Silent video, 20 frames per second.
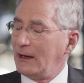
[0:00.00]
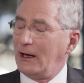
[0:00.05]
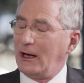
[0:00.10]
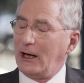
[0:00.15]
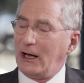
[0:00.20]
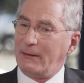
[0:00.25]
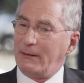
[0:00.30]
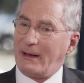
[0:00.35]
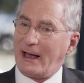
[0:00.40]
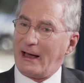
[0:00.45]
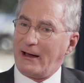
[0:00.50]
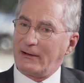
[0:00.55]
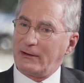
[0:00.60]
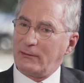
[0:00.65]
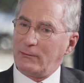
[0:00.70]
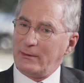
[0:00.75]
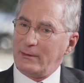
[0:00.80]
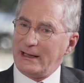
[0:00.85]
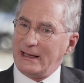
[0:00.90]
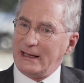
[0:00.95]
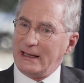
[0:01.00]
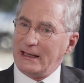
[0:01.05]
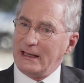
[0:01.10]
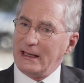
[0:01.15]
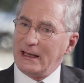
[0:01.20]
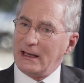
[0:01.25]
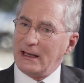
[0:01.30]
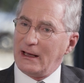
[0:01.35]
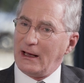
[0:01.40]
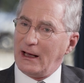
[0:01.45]
How do we
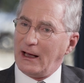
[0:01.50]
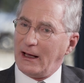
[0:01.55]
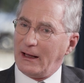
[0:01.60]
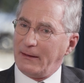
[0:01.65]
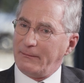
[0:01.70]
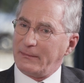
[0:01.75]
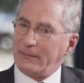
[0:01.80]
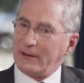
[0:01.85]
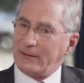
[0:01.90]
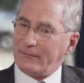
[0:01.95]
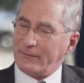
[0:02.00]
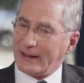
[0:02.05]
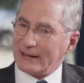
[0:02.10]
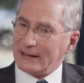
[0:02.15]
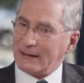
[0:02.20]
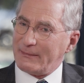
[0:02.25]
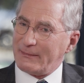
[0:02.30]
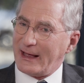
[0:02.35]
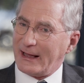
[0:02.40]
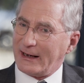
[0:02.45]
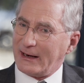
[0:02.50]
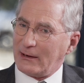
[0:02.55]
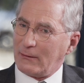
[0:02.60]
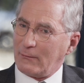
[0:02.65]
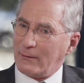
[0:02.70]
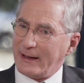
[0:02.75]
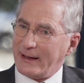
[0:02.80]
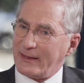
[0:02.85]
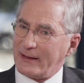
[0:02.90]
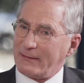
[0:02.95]
develop that in a
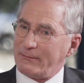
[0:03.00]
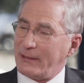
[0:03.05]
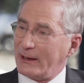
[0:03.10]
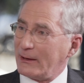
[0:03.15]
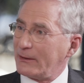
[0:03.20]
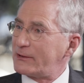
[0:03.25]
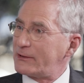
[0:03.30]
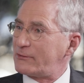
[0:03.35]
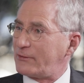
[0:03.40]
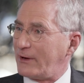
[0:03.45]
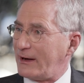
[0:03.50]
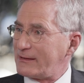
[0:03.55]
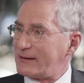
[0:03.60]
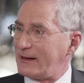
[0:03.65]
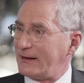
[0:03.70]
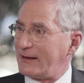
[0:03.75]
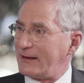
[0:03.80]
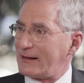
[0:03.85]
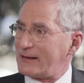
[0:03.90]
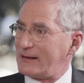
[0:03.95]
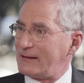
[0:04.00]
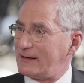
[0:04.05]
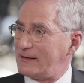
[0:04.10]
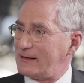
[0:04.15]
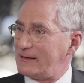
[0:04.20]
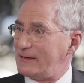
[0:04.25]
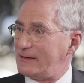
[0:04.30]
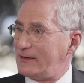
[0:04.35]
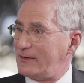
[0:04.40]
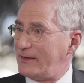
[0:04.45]
way that builds trust and
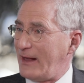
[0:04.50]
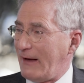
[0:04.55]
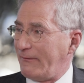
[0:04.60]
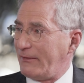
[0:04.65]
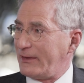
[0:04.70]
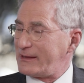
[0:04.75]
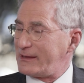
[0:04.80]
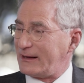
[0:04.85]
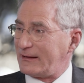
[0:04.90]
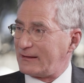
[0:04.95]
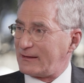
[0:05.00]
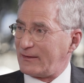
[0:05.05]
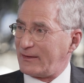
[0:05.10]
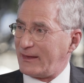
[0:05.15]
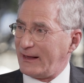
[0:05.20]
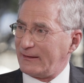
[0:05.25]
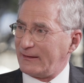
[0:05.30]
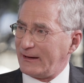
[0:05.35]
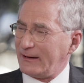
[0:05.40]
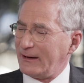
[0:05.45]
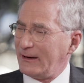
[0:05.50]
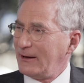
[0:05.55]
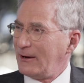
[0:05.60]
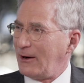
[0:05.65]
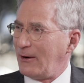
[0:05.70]
doesn't have the citizens think that,